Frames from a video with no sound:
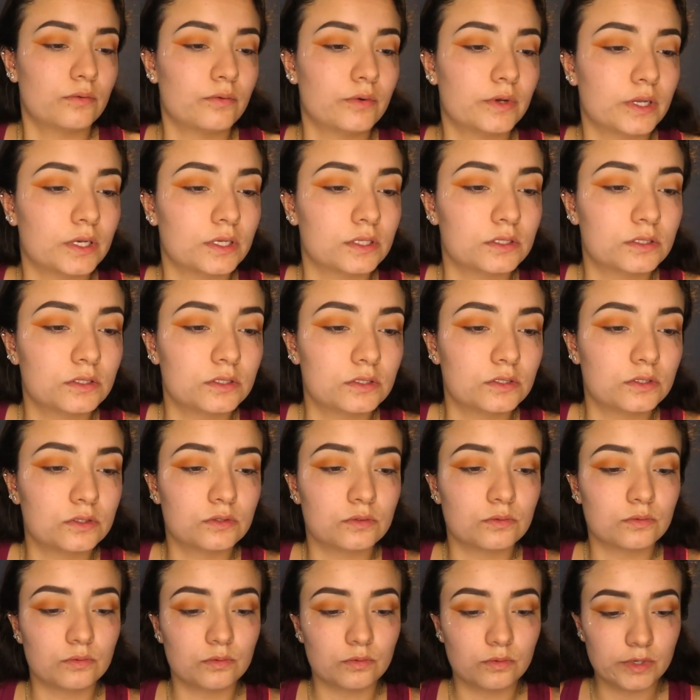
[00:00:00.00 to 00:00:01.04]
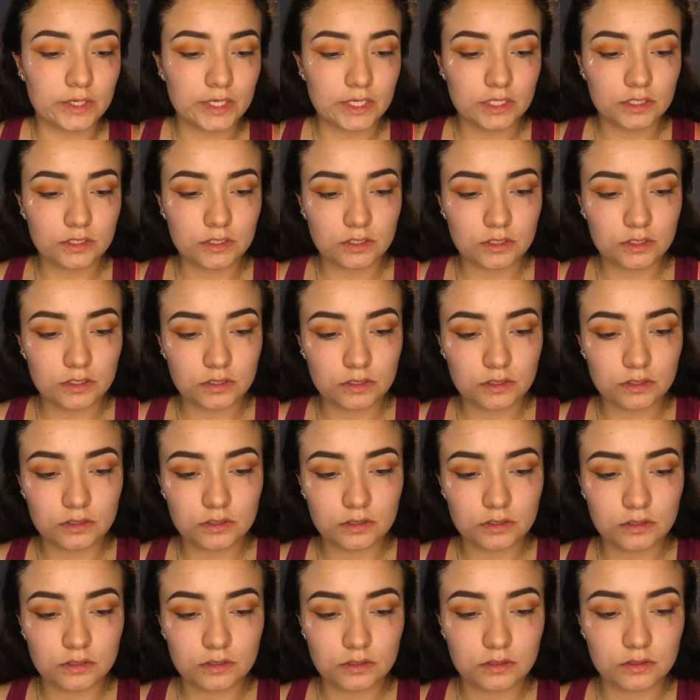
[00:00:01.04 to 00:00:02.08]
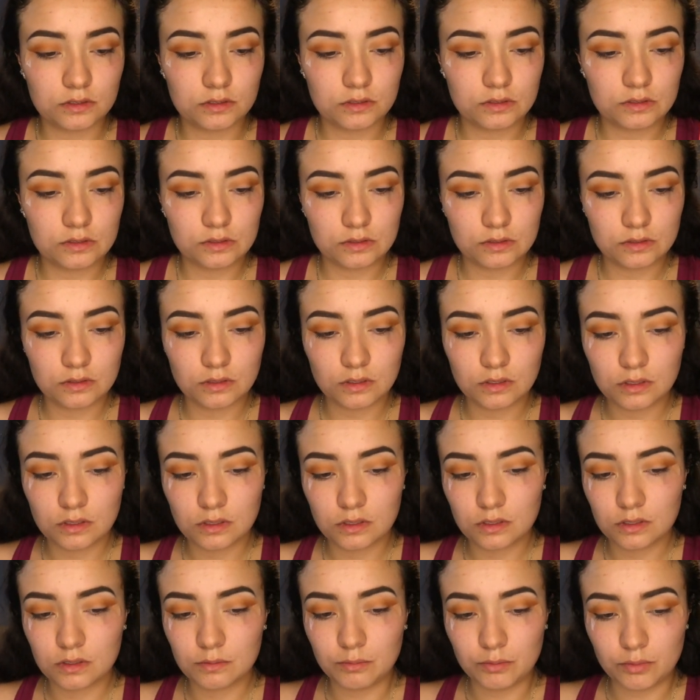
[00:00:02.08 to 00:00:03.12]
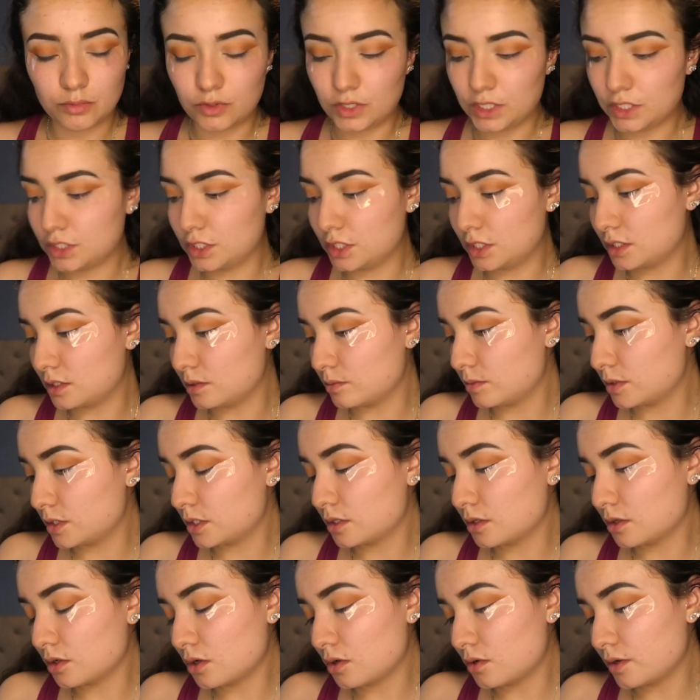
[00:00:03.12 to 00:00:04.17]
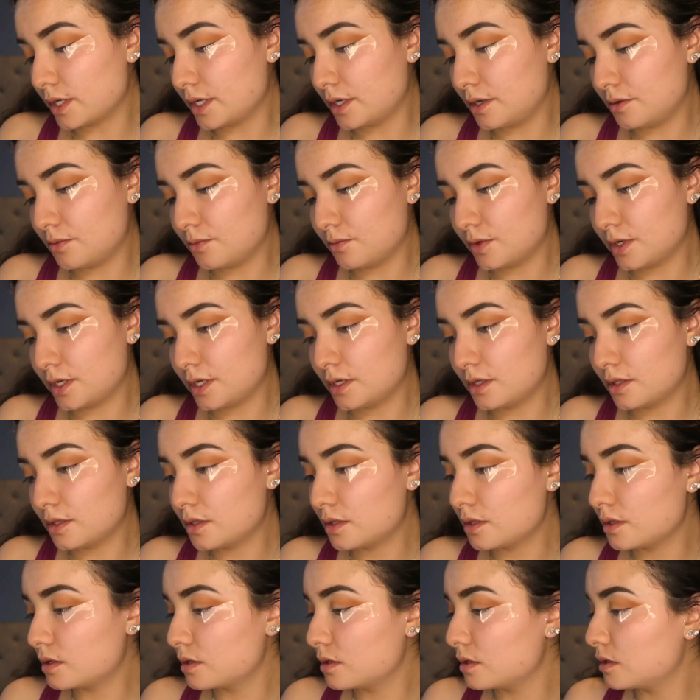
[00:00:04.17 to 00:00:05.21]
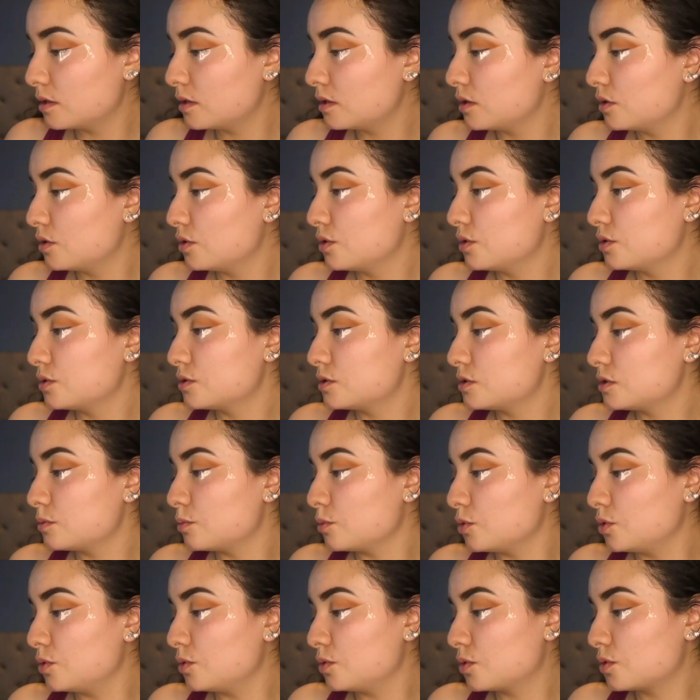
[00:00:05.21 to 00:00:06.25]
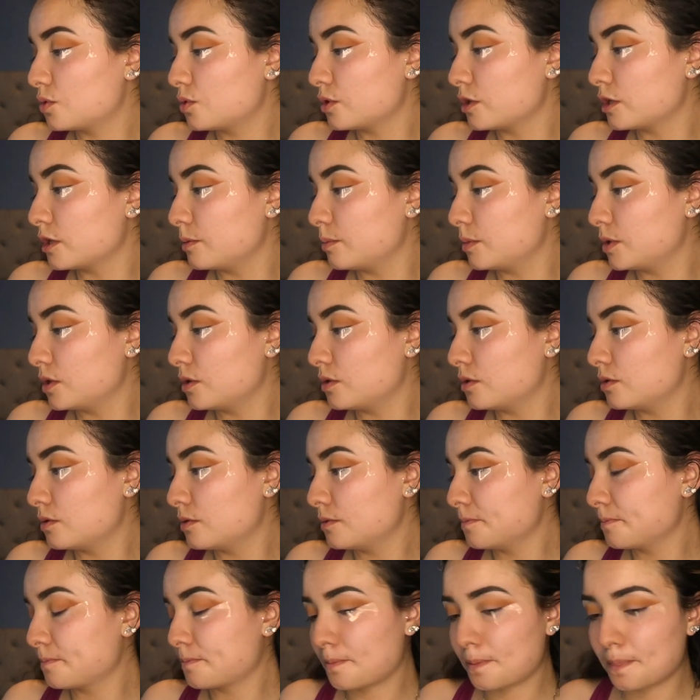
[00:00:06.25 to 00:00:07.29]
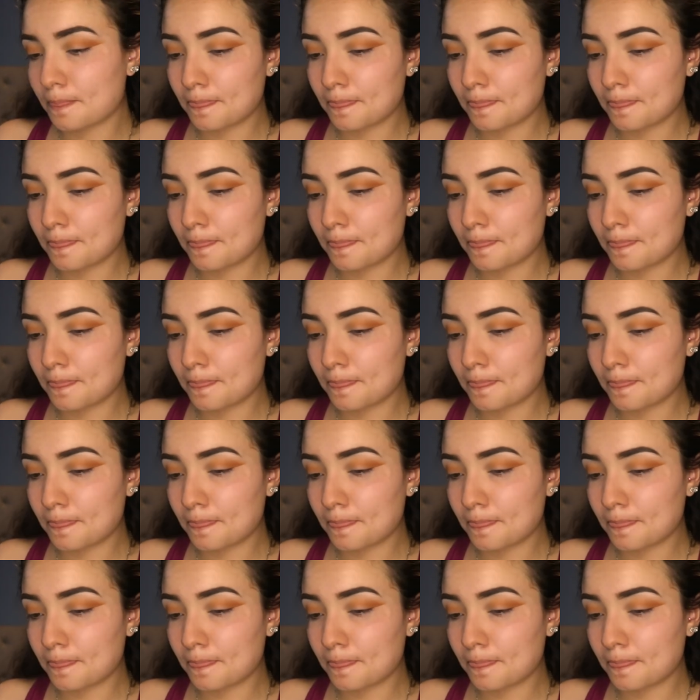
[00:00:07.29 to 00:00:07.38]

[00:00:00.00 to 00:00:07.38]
We're gonna switch brushes and we're gonna go in with Smooth Criminal.